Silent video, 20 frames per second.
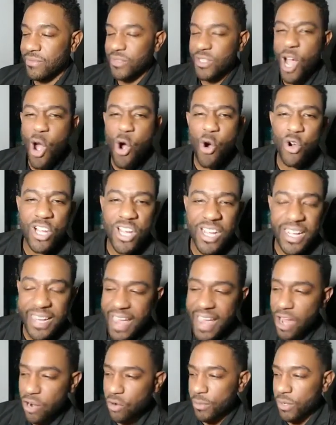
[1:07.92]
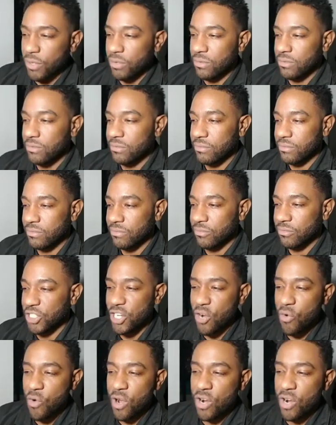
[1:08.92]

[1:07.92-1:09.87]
Hold her accountable. She don't